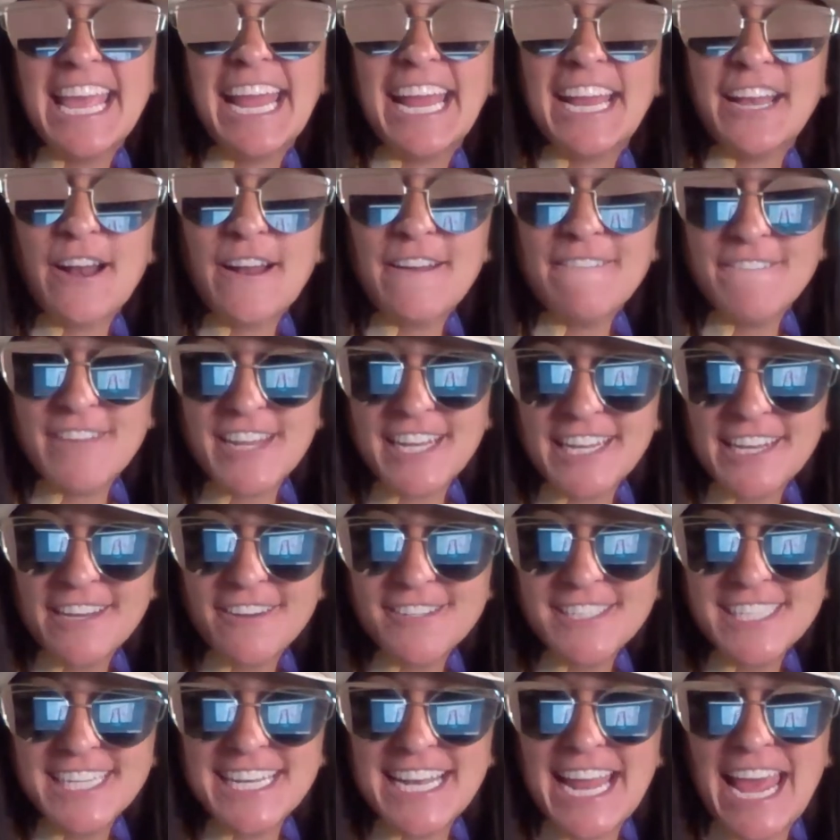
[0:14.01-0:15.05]
In our
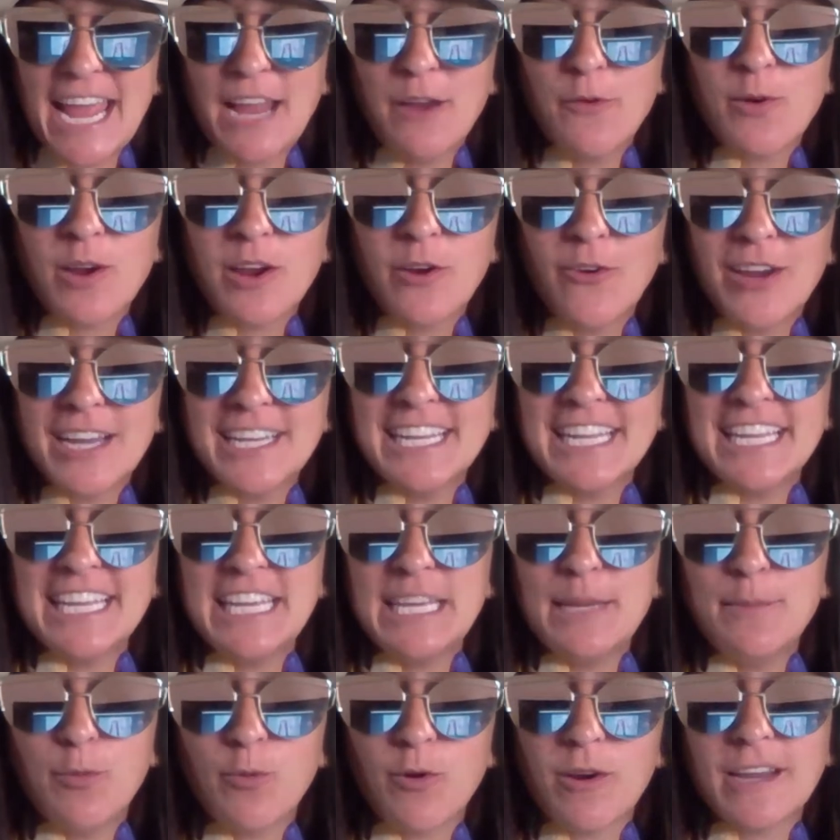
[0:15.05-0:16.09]
video today, we're going to
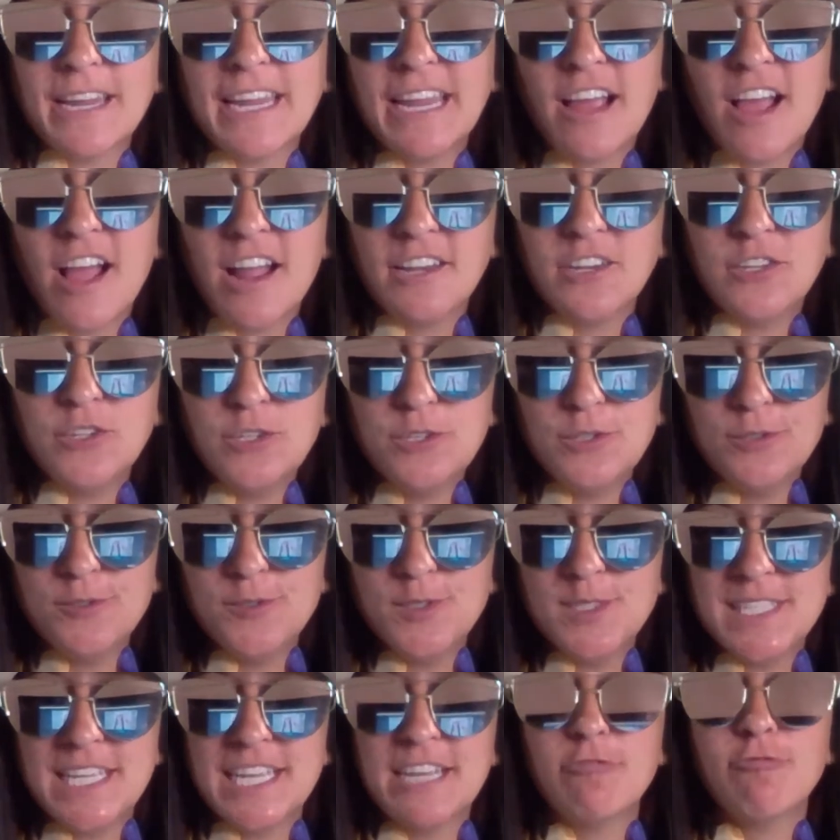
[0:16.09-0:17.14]
keep working on
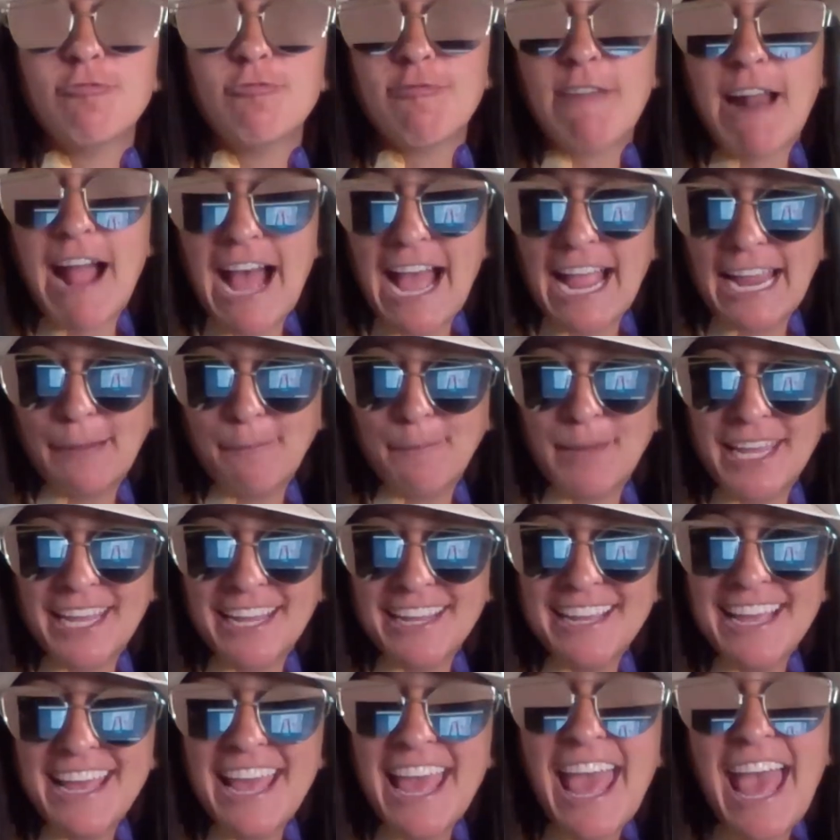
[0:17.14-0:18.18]
using
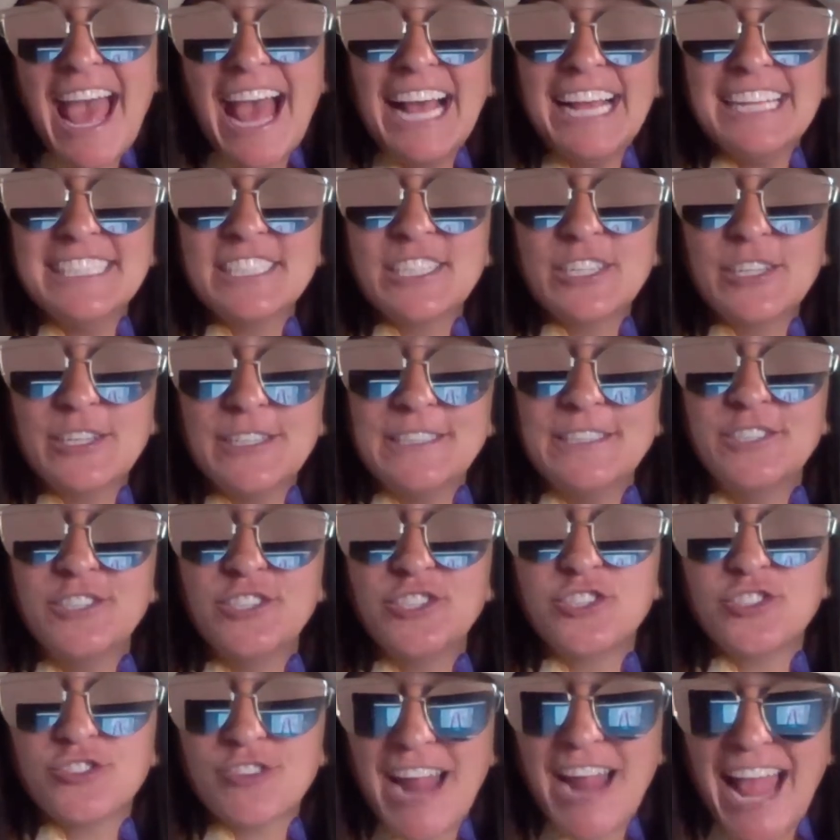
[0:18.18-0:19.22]
rhyming as a good
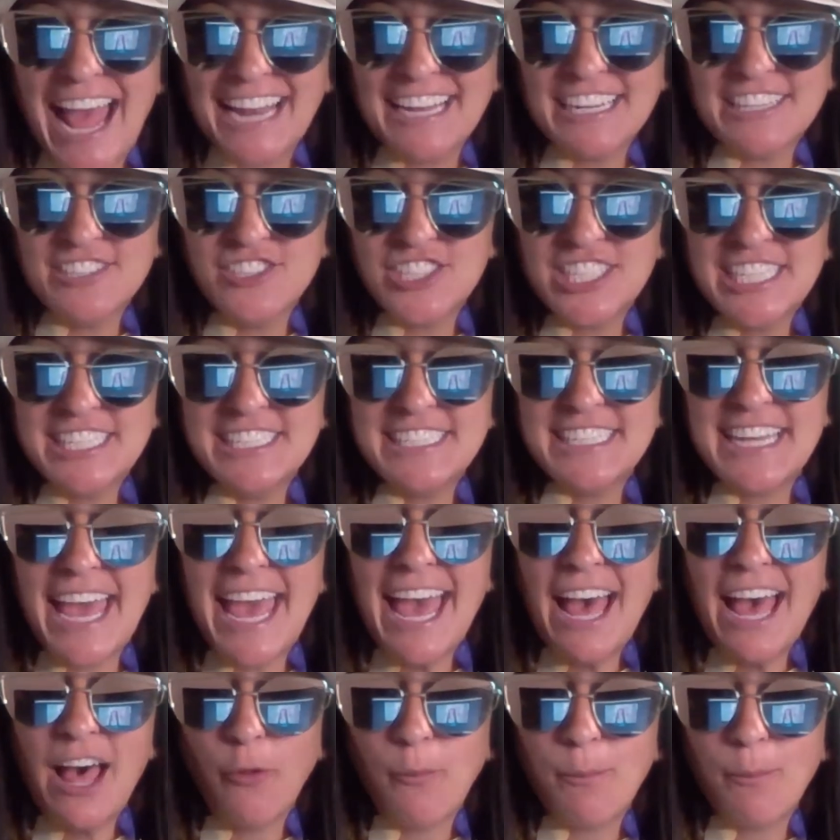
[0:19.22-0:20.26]
strategy to
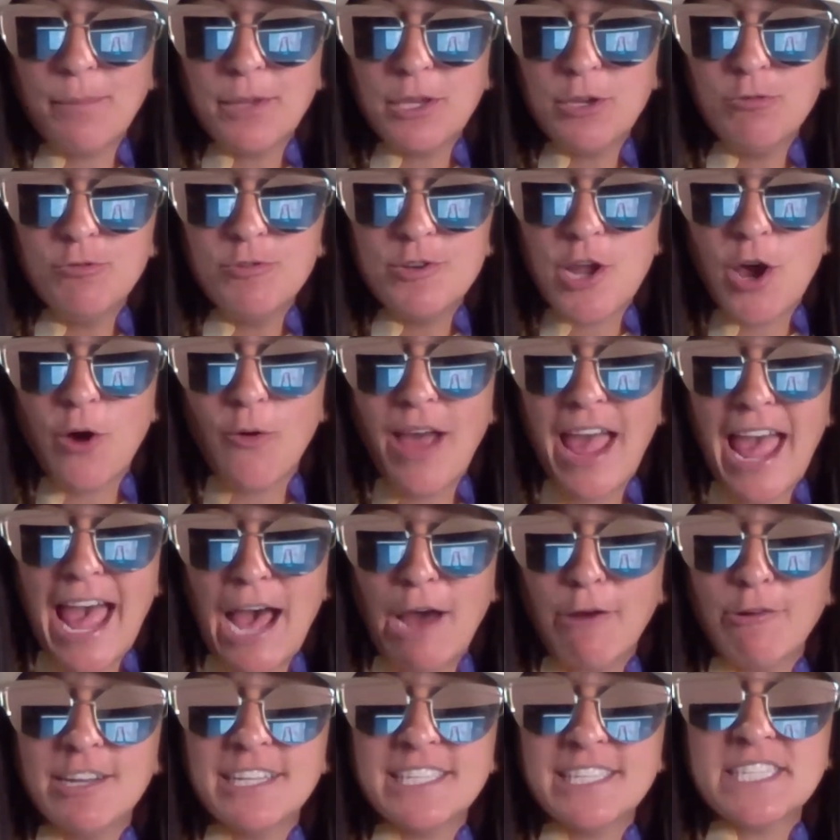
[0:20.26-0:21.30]
help you know
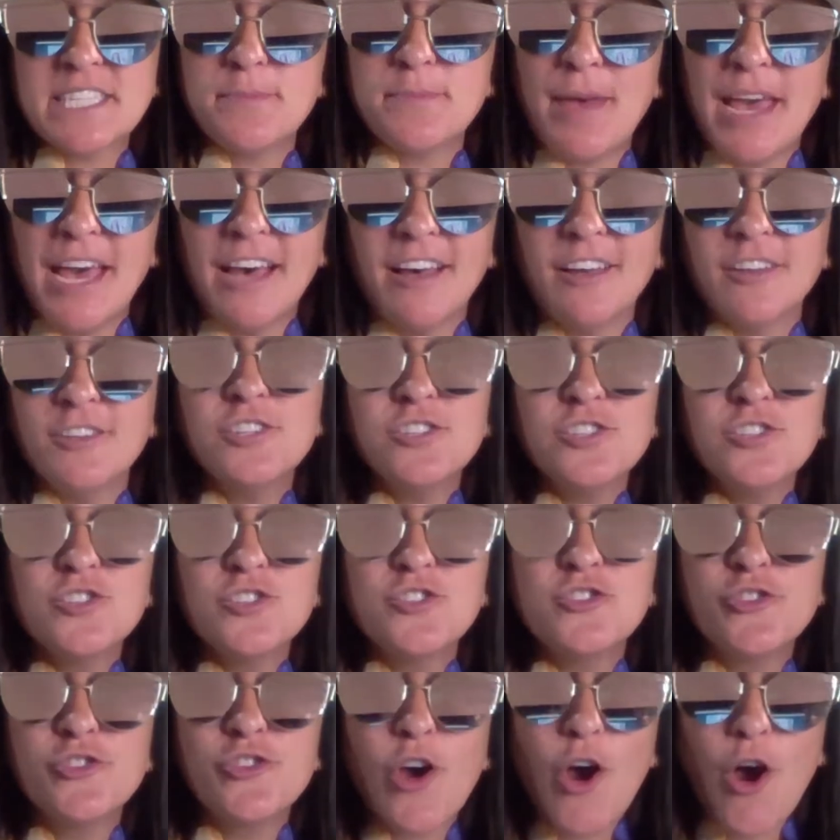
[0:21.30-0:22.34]
how to spell
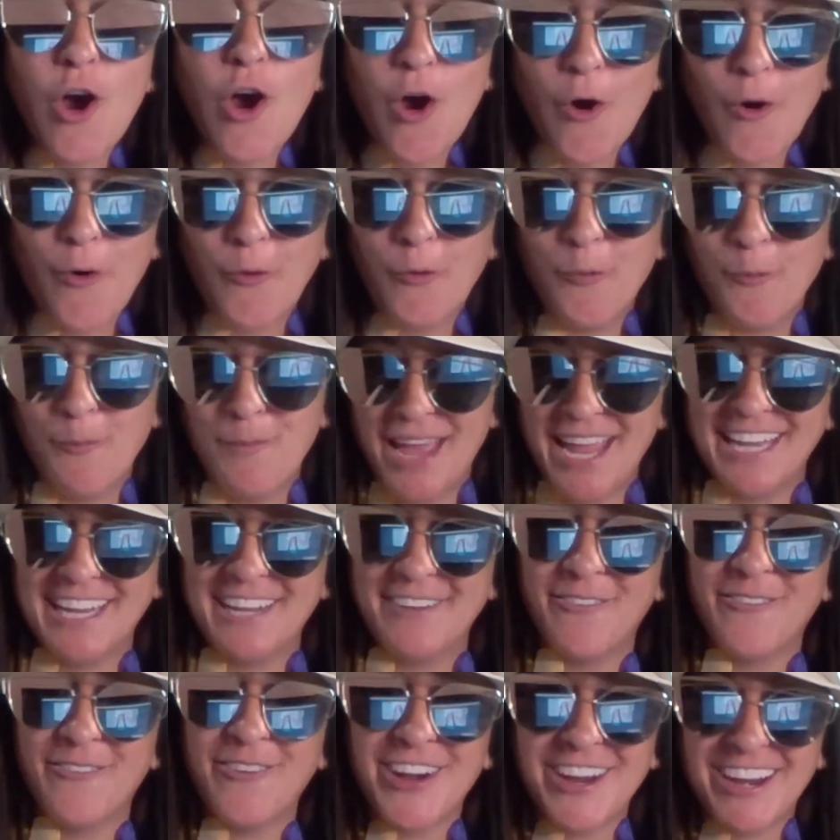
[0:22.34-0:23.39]
so
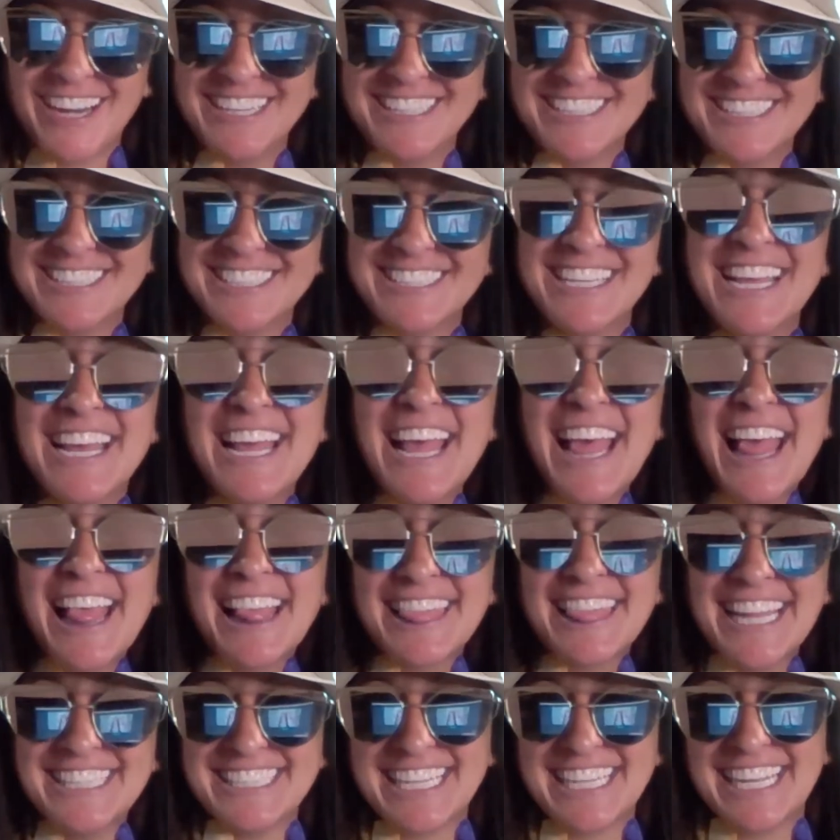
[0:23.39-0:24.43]
many words.
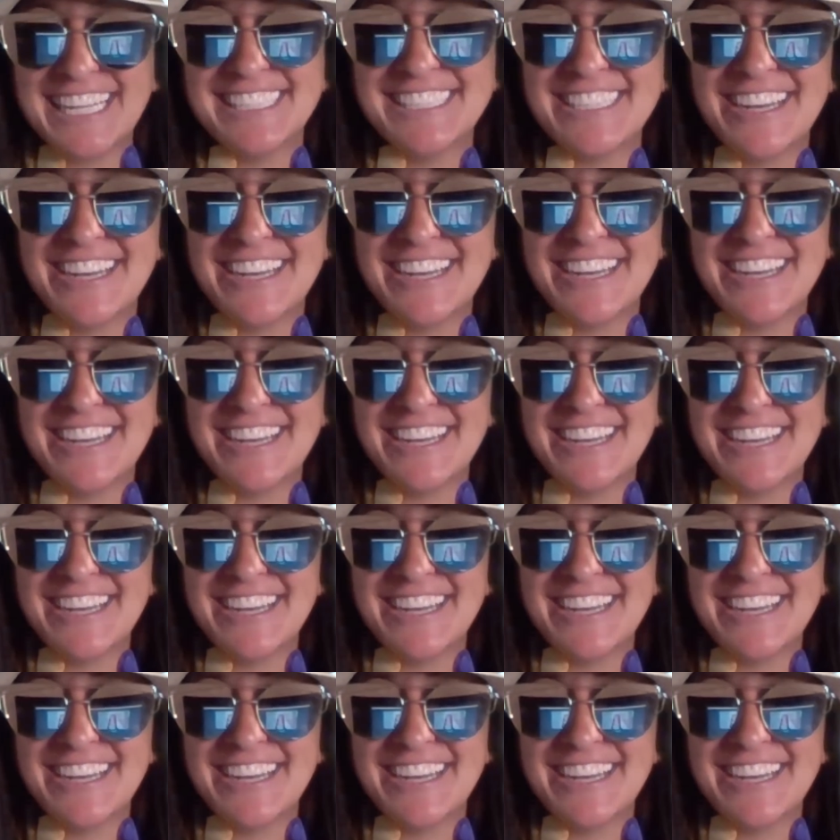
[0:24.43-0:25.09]
Let's get started.